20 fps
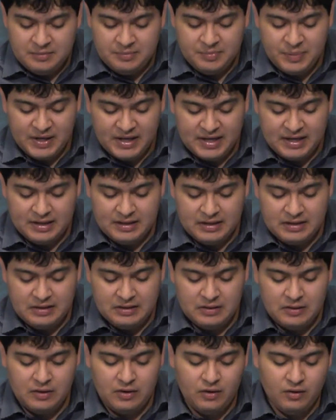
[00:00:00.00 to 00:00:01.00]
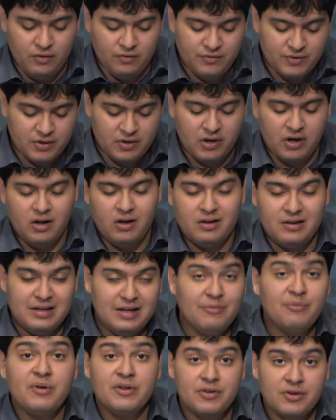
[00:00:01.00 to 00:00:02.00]
but overall,
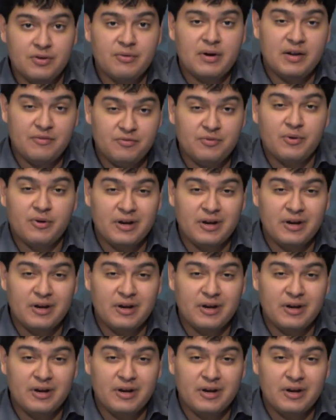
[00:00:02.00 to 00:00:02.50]
it was a great 4